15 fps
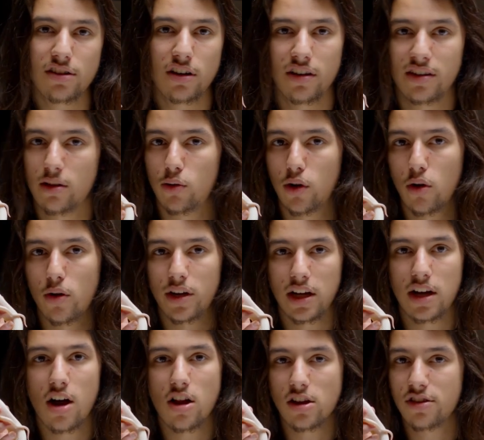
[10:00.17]
because they were going to
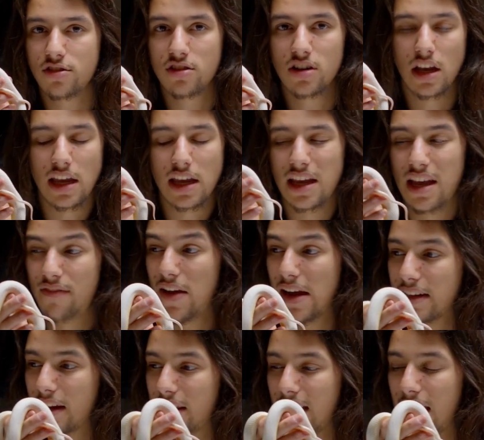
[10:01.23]
college. In
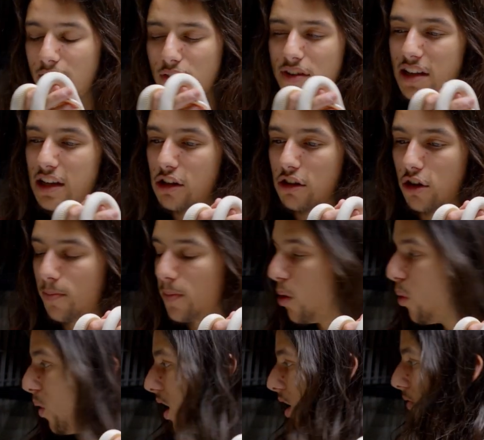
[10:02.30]
fact, I think every single herp that
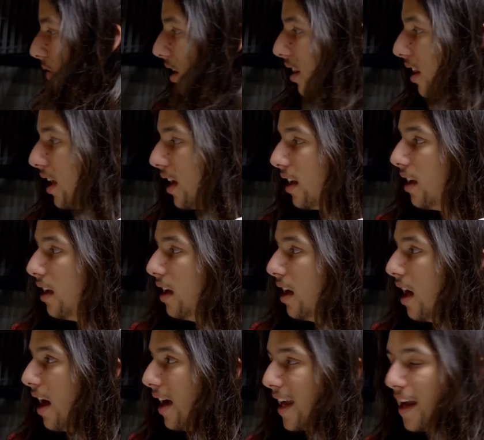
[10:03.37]
we went over today
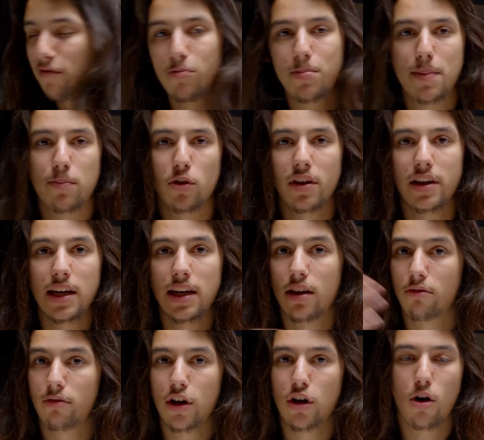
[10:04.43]
came from people that needed
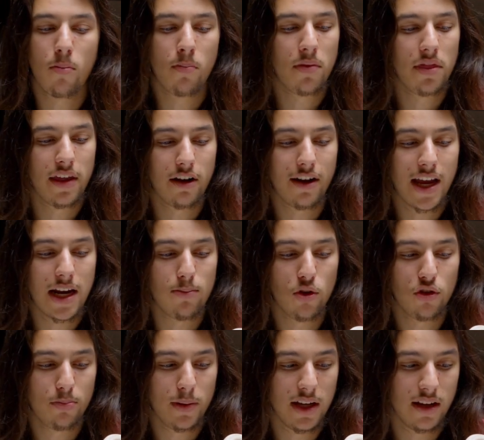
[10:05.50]
to rehome their
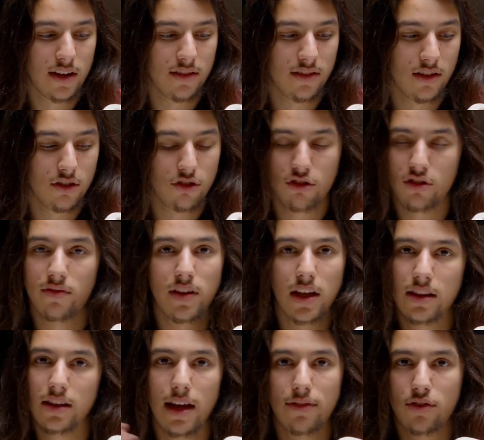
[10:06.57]
animals because just of like
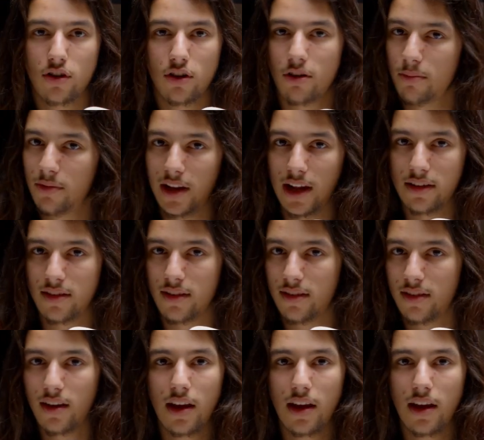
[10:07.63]
life circumstances.